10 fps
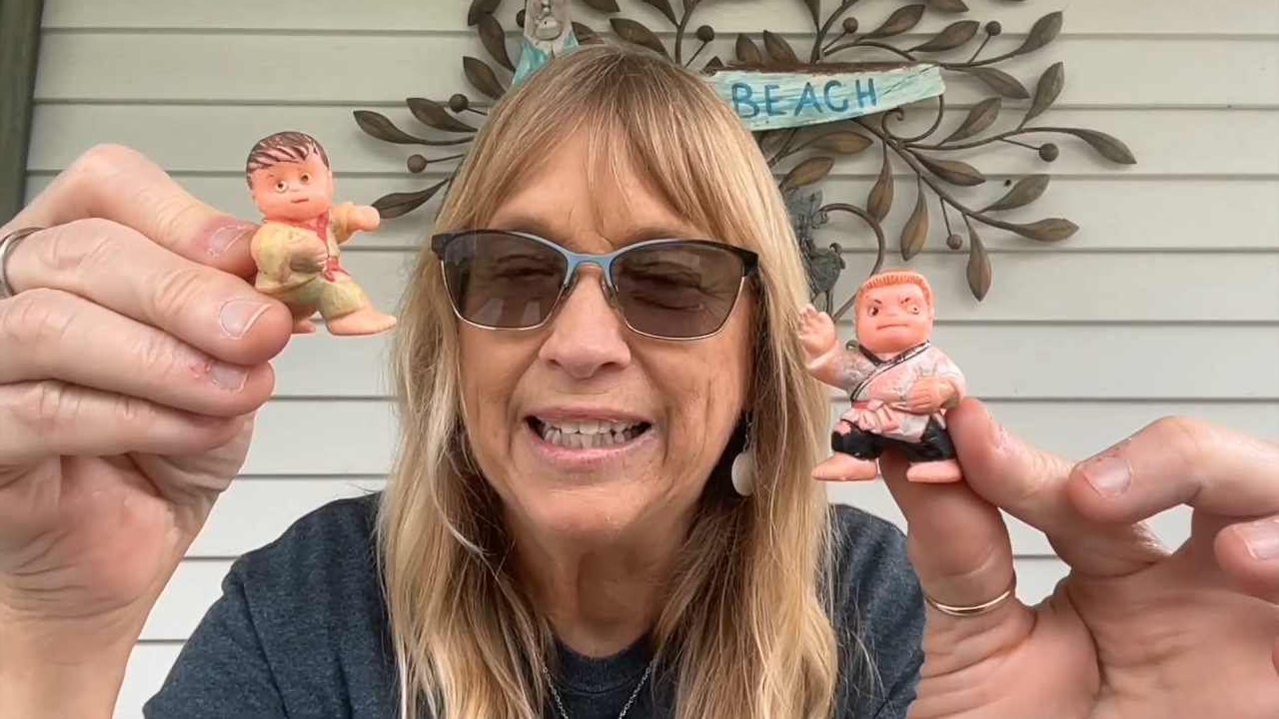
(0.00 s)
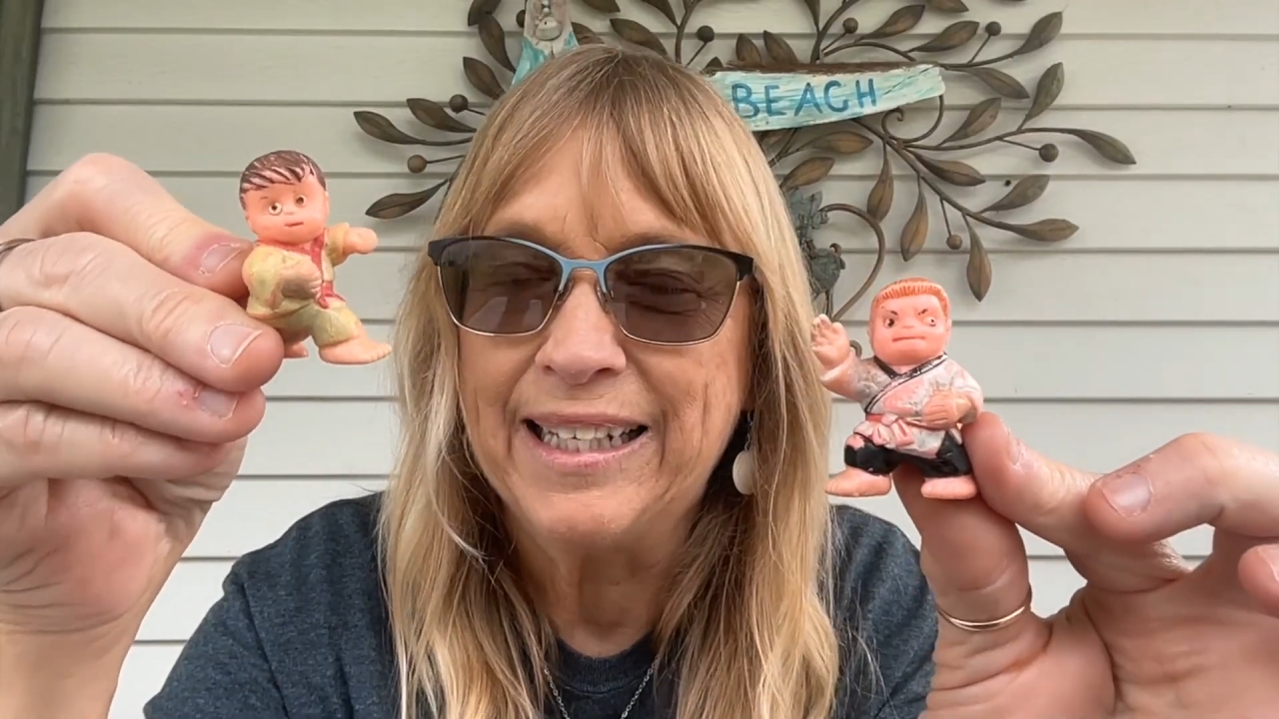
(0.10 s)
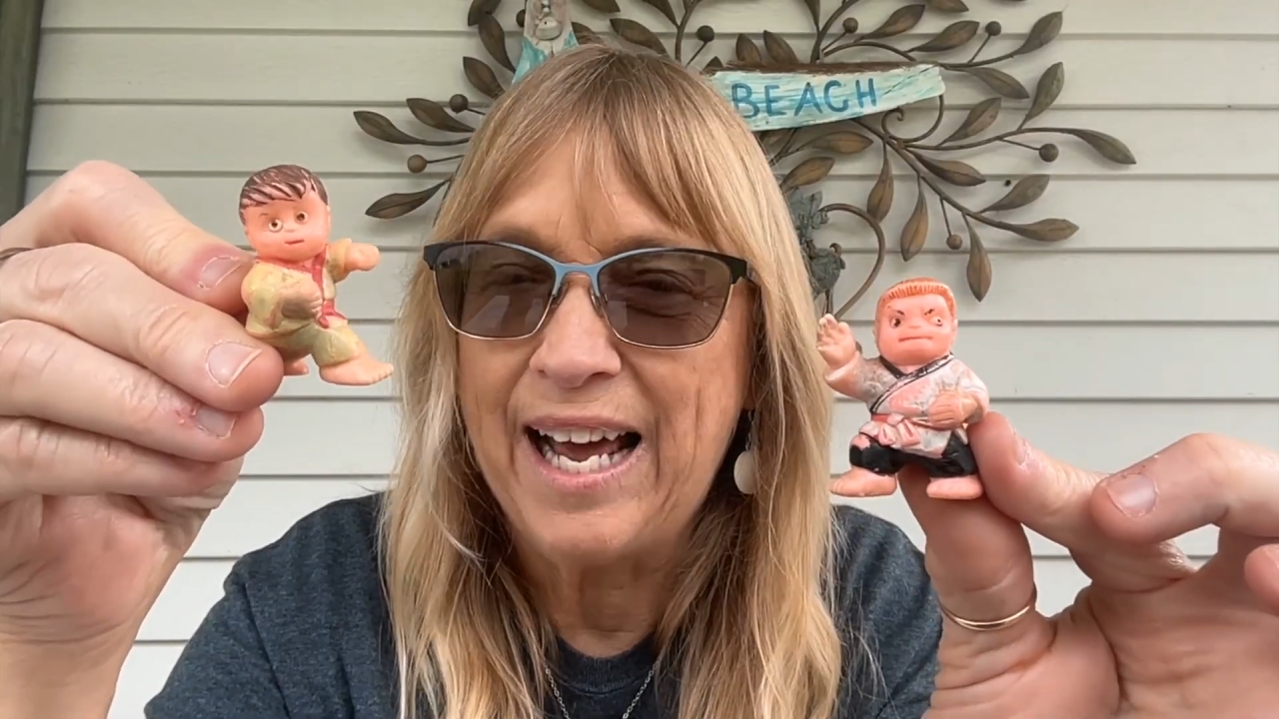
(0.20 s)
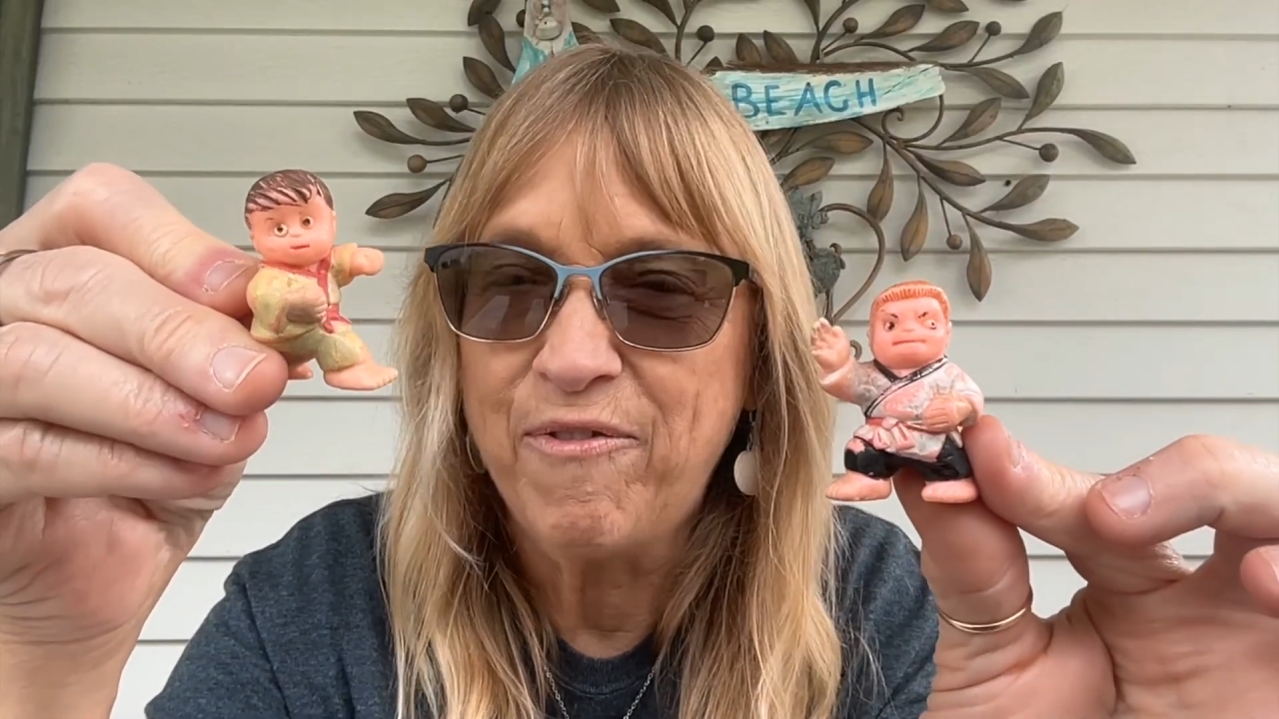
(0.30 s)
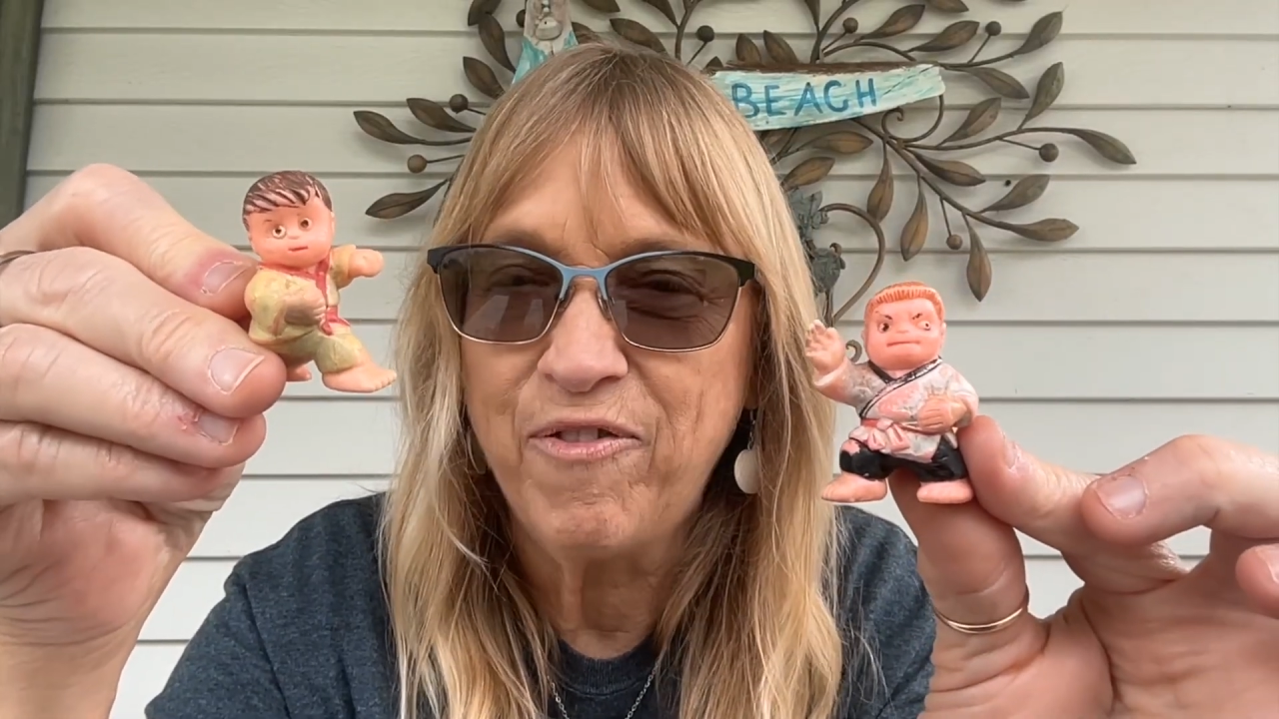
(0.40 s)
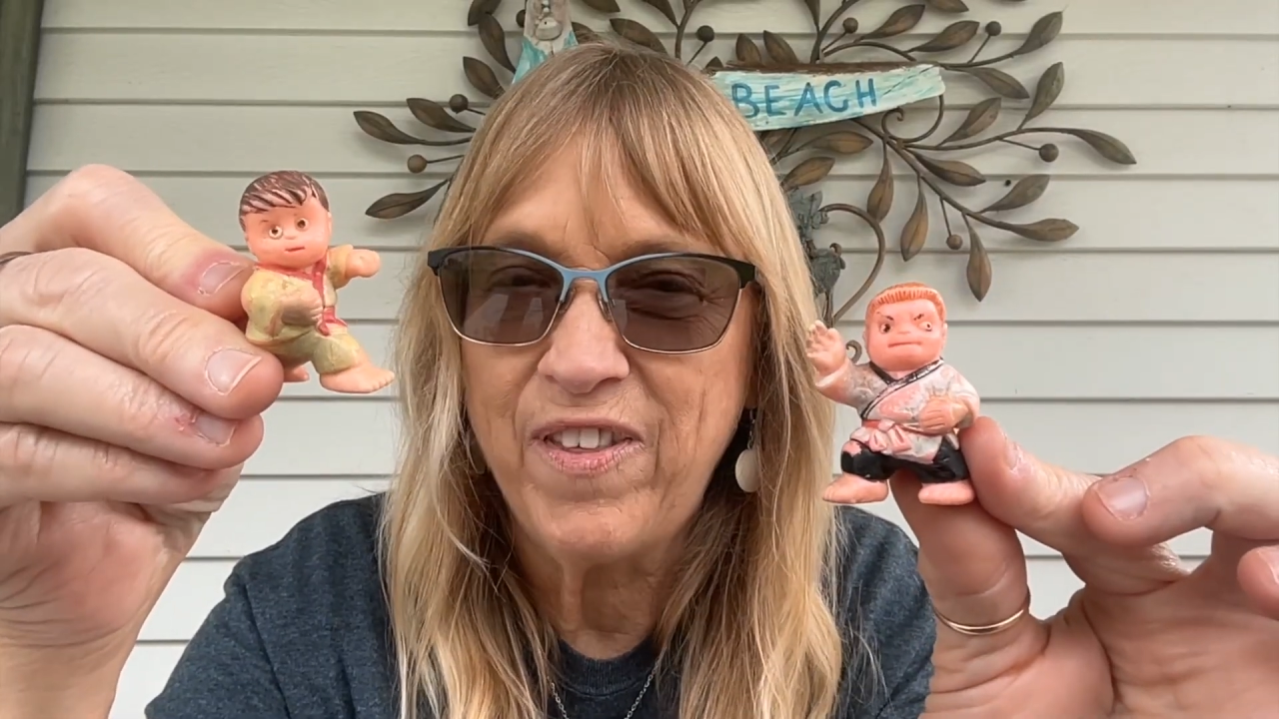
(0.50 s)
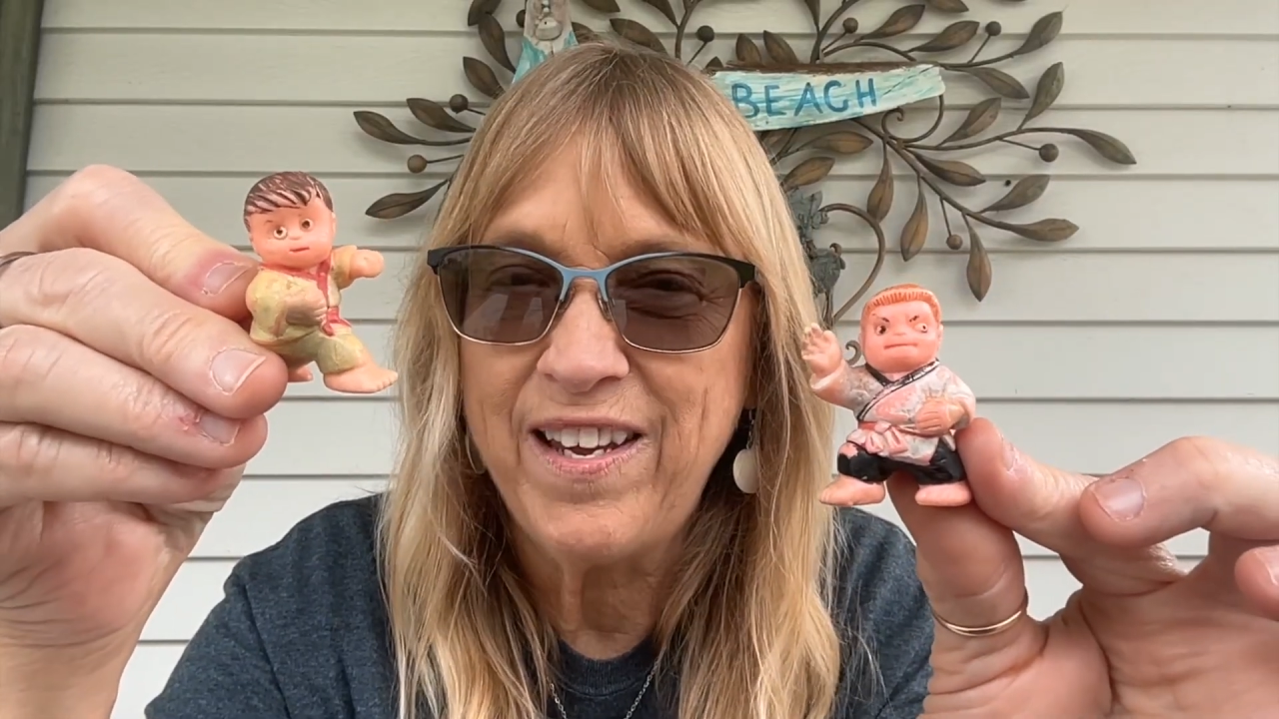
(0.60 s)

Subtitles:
left